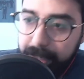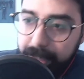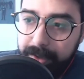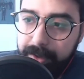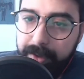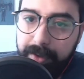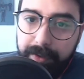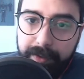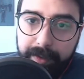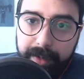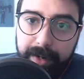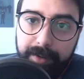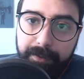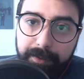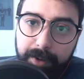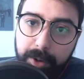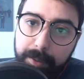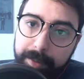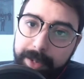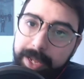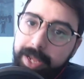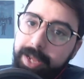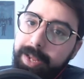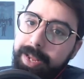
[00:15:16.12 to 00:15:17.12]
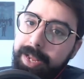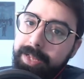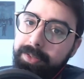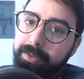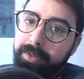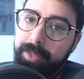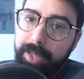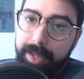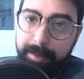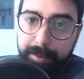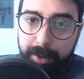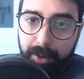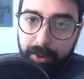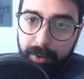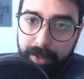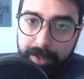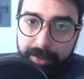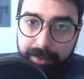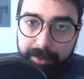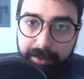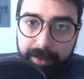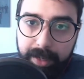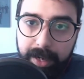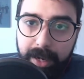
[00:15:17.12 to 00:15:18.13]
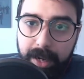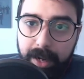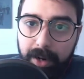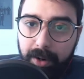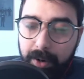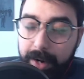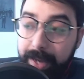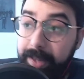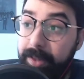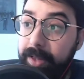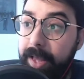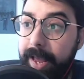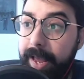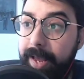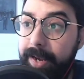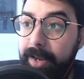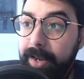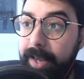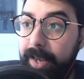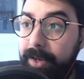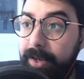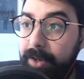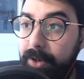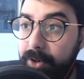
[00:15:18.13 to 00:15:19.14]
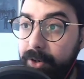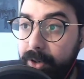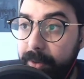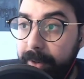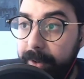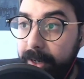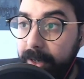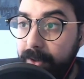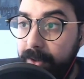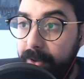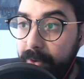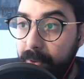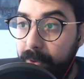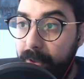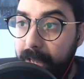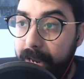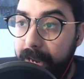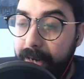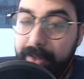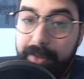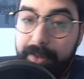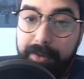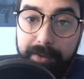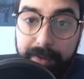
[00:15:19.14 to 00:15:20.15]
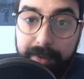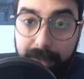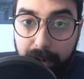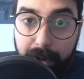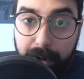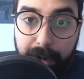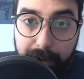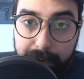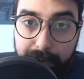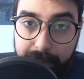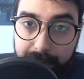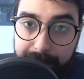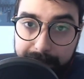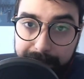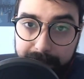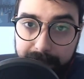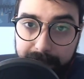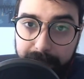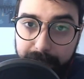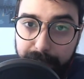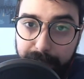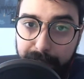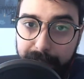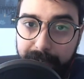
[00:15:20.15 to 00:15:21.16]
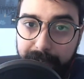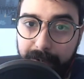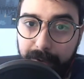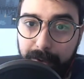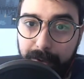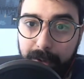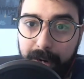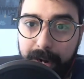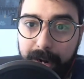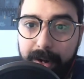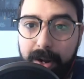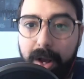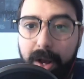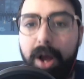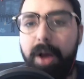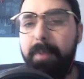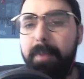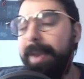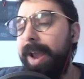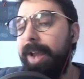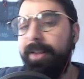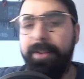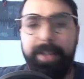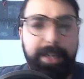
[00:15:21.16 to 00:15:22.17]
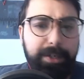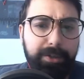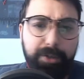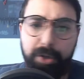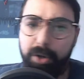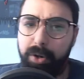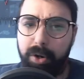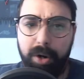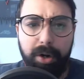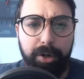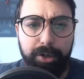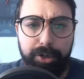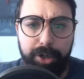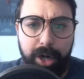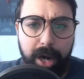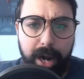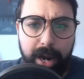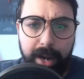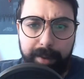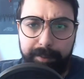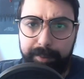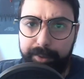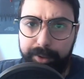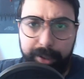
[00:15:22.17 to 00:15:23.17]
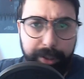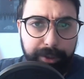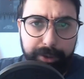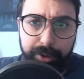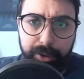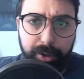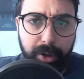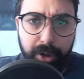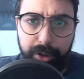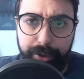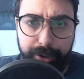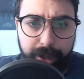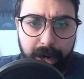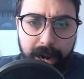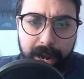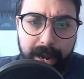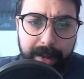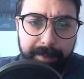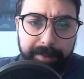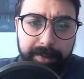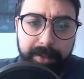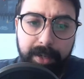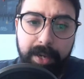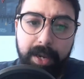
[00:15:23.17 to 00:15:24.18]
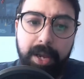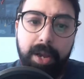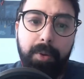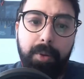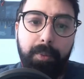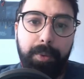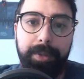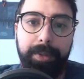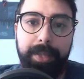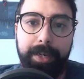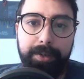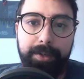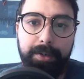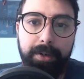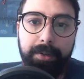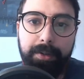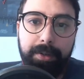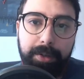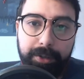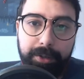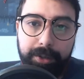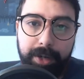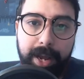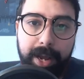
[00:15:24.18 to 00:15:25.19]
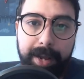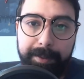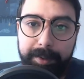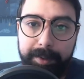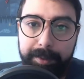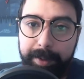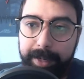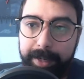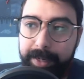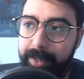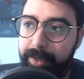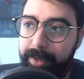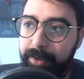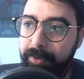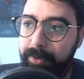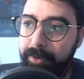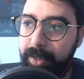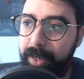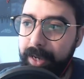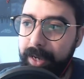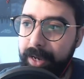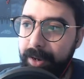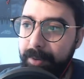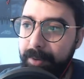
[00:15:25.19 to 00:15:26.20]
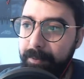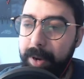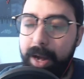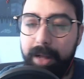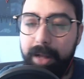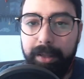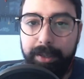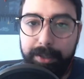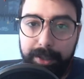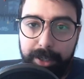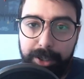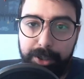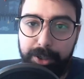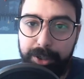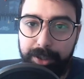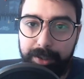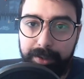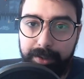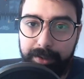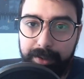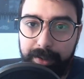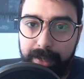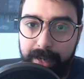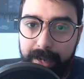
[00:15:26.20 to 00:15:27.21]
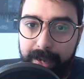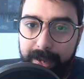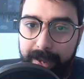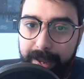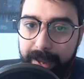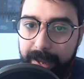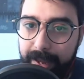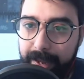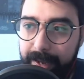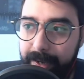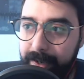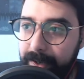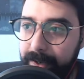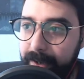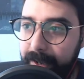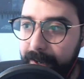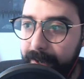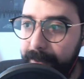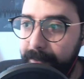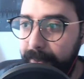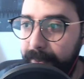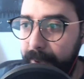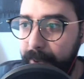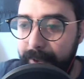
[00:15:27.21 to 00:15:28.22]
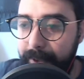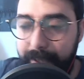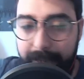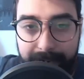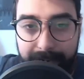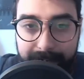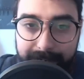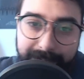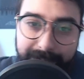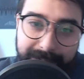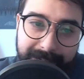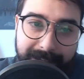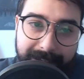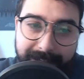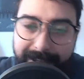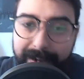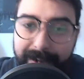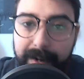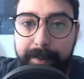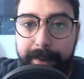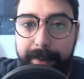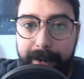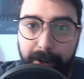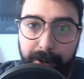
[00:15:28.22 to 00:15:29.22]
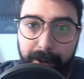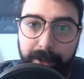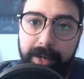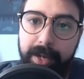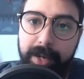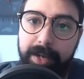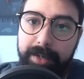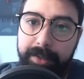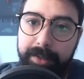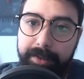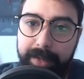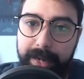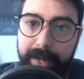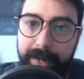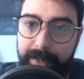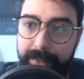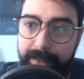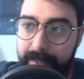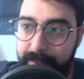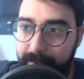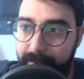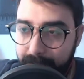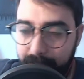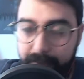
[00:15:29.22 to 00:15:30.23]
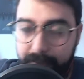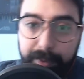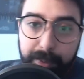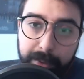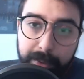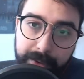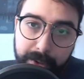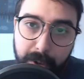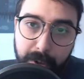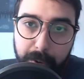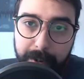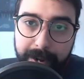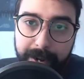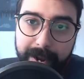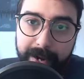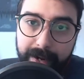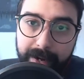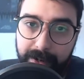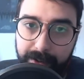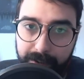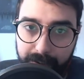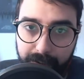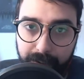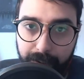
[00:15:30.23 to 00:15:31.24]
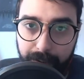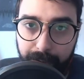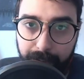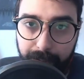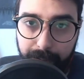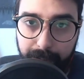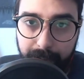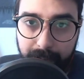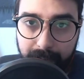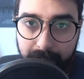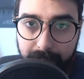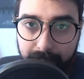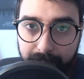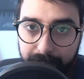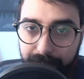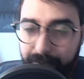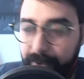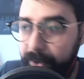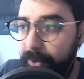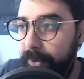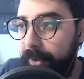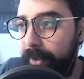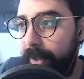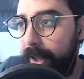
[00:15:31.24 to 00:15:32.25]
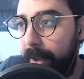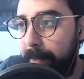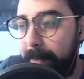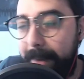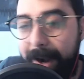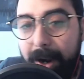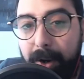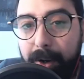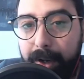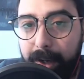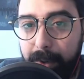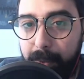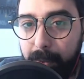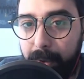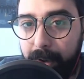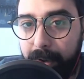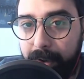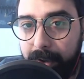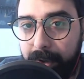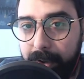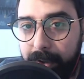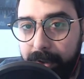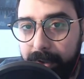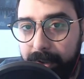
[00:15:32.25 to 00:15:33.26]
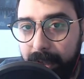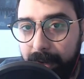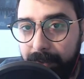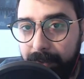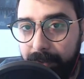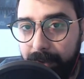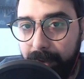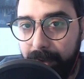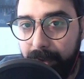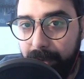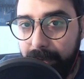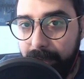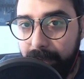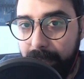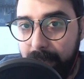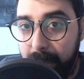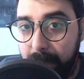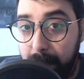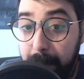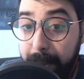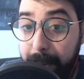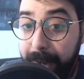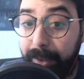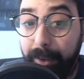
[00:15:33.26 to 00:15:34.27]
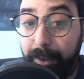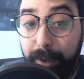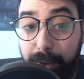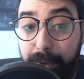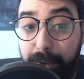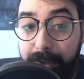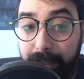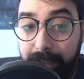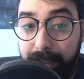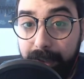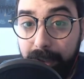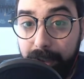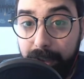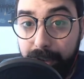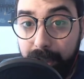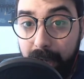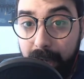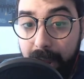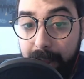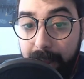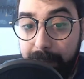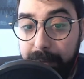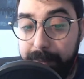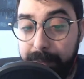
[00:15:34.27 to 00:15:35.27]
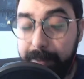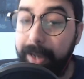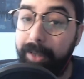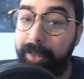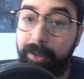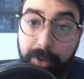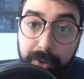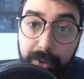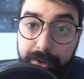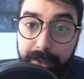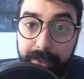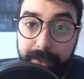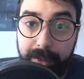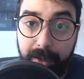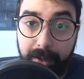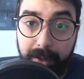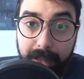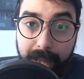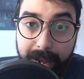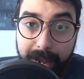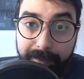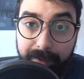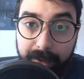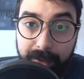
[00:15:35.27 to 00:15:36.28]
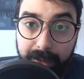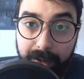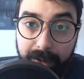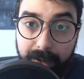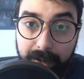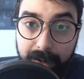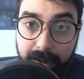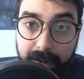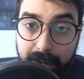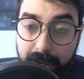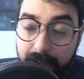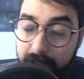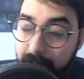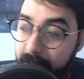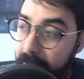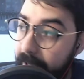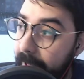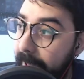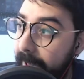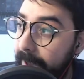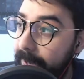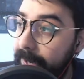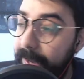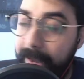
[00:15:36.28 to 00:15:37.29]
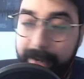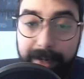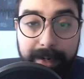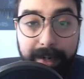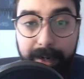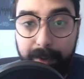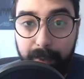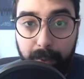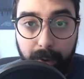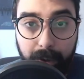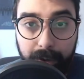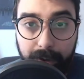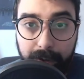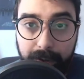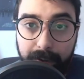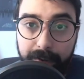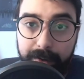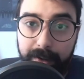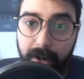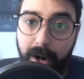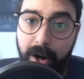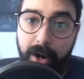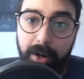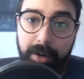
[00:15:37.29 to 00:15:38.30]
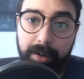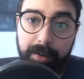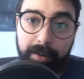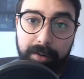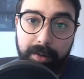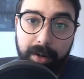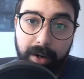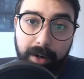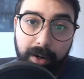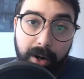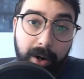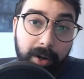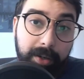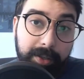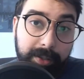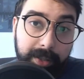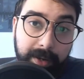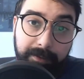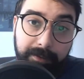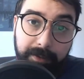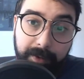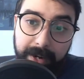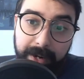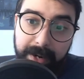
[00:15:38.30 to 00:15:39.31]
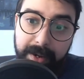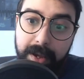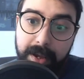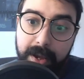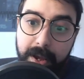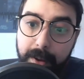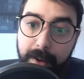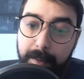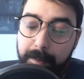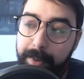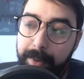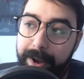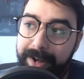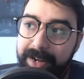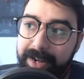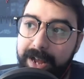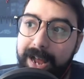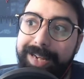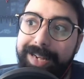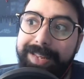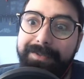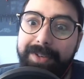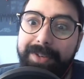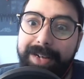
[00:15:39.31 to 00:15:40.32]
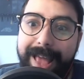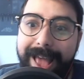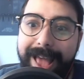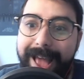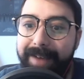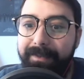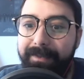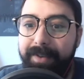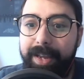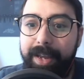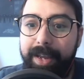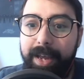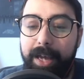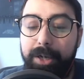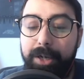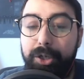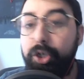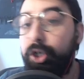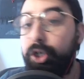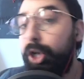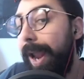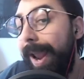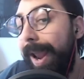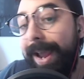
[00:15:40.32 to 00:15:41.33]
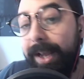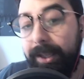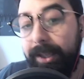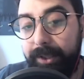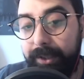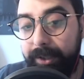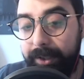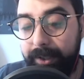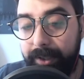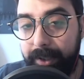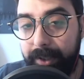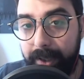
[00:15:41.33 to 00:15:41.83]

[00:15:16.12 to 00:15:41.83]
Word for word: to xenophobia against immigrants, and and it contributed to a lot of the stereotypes that you hear, right? Oh man, they took our jobs. They took our jobs. Well, they took their jobs because politicians in in both India and America decided that this was okay to do. So American workers suffer by losing their jobs, by losing their livelihood, and Indian workers are are, are suffering by not even having a chance